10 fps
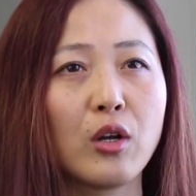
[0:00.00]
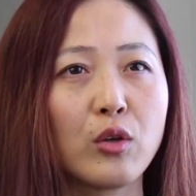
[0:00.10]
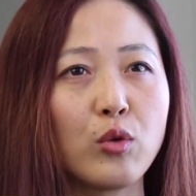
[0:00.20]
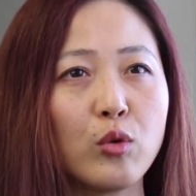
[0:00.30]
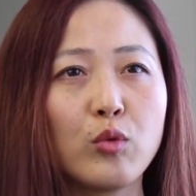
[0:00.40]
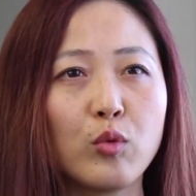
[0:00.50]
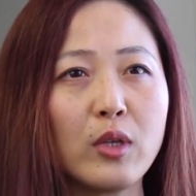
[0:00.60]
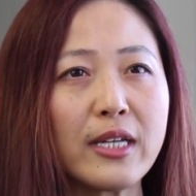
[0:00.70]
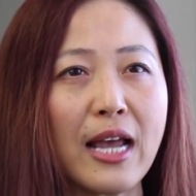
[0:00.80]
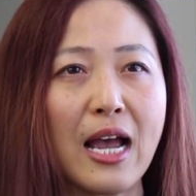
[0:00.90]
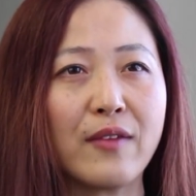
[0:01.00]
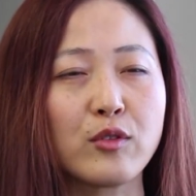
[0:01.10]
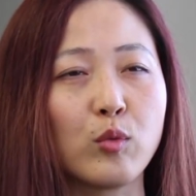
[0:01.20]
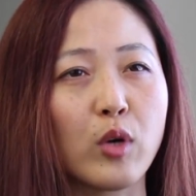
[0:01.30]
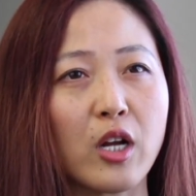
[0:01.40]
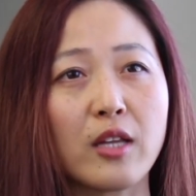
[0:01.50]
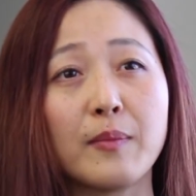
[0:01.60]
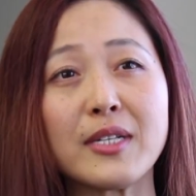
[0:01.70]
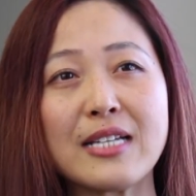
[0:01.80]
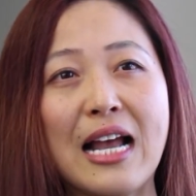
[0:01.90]
You really have to work on
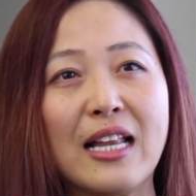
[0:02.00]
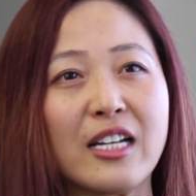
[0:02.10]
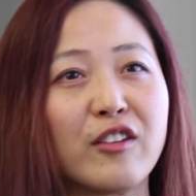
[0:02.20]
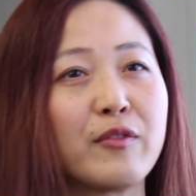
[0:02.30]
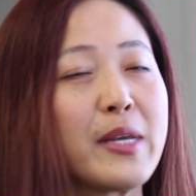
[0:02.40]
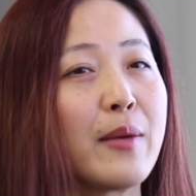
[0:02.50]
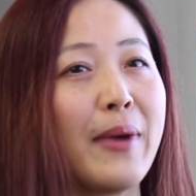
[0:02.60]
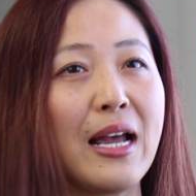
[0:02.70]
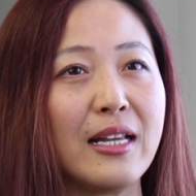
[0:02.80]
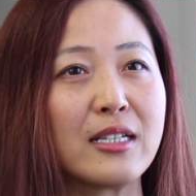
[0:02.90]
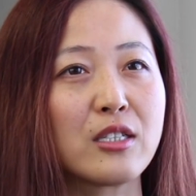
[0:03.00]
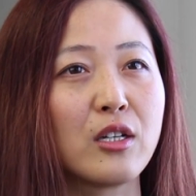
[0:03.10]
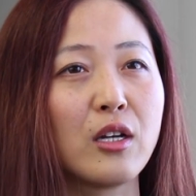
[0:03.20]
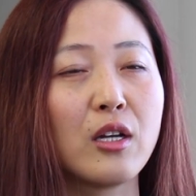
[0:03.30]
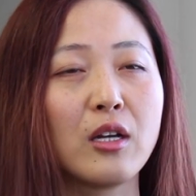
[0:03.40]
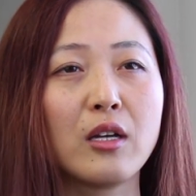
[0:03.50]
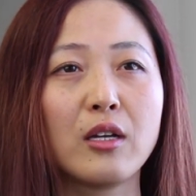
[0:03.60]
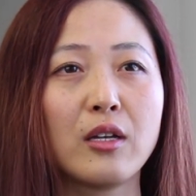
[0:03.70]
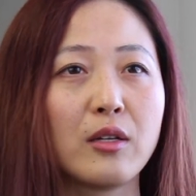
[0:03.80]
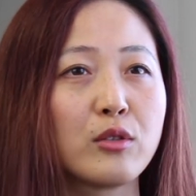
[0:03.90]
the mentality of being a pilot,
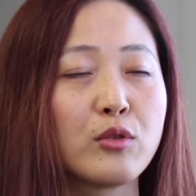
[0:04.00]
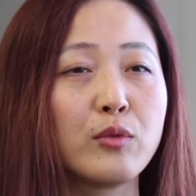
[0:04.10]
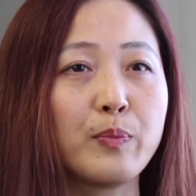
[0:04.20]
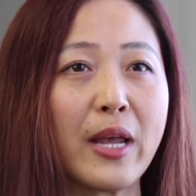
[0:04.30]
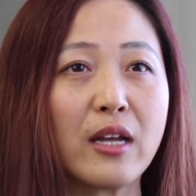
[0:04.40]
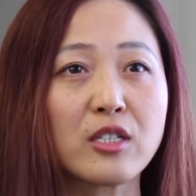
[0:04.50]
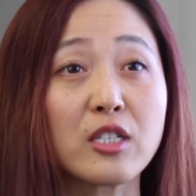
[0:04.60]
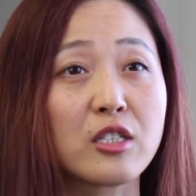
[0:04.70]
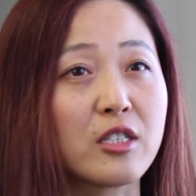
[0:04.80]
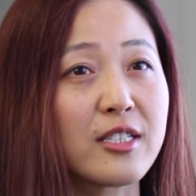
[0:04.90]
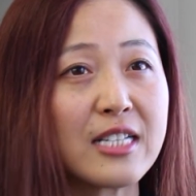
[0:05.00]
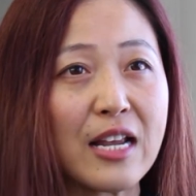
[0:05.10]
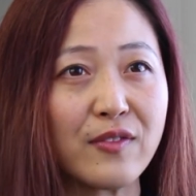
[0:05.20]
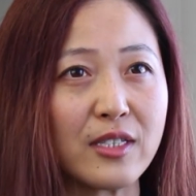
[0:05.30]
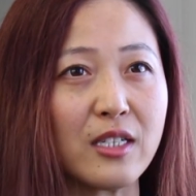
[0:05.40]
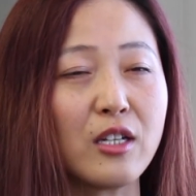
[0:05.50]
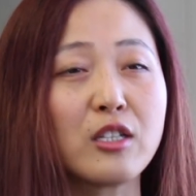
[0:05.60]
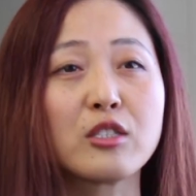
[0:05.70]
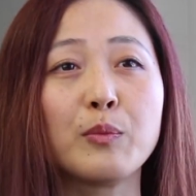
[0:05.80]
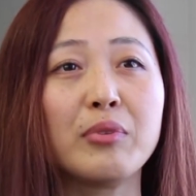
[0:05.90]
to pay attention to safety,
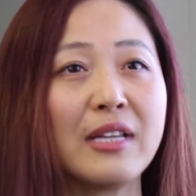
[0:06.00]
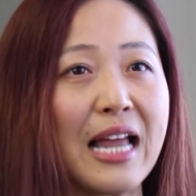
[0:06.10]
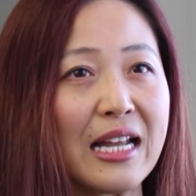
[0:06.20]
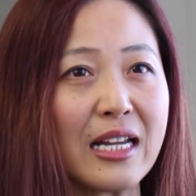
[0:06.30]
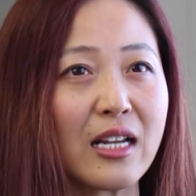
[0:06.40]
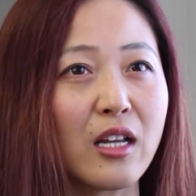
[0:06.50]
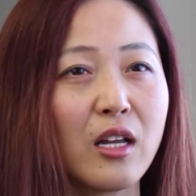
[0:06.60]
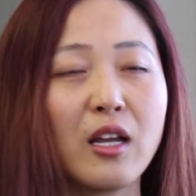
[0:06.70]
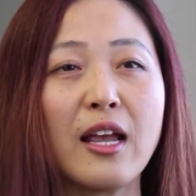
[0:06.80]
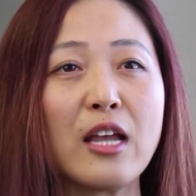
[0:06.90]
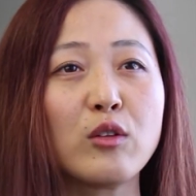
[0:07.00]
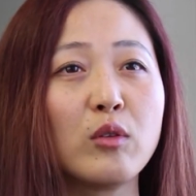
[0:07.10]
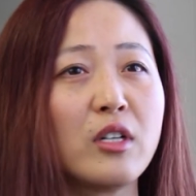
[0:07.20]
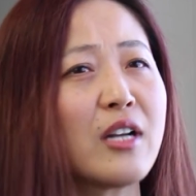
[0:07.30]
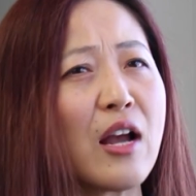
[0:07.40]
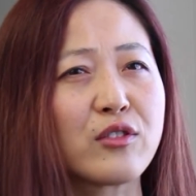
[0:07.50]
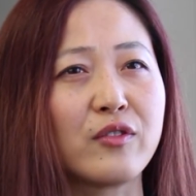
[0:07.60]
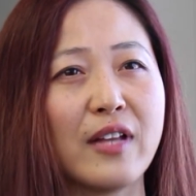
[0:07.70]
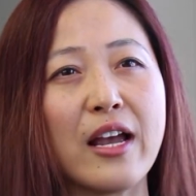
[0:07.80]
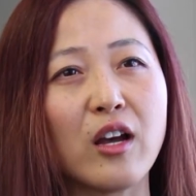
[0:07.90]
to planning, and you learn how to
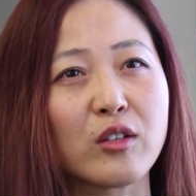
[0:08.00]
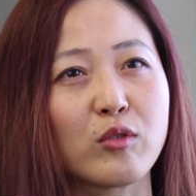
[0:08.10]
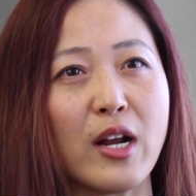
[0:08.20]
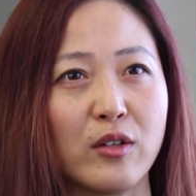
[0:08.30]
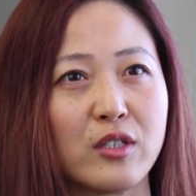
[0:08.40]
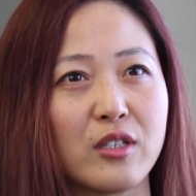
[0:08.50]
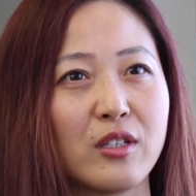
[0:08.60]
fly on the ground.